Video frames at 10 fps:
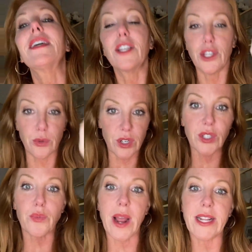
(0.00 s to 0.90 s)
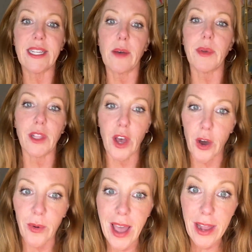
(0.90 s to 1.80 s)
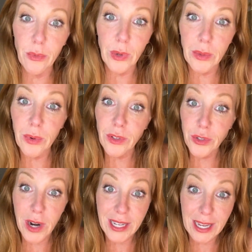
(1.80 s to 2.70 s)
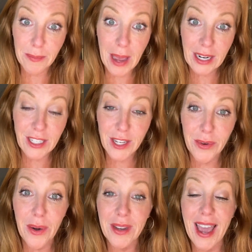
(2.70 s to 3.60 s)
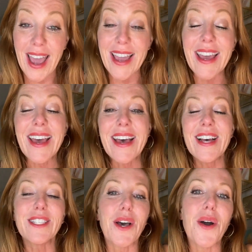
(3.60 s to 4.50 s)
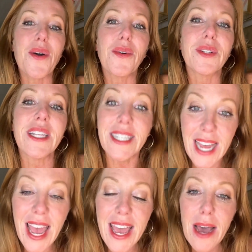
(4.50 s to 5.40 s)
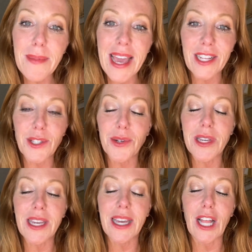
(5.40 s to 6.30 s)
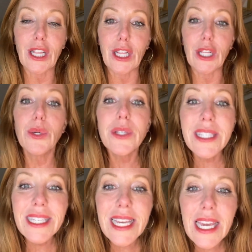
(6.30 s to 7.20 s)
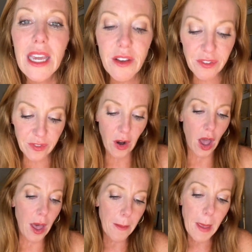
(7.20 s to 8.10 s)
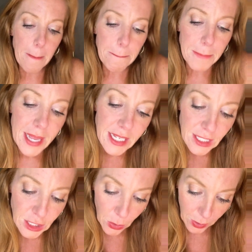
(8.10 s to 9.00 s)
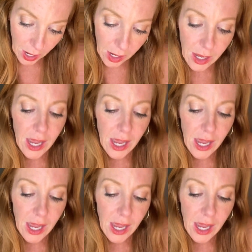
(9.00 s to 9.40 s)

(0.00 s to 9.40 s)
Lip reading: you just write it down below and we will try to get back to you, okay? So today I'm answering Lucy from Minnesota.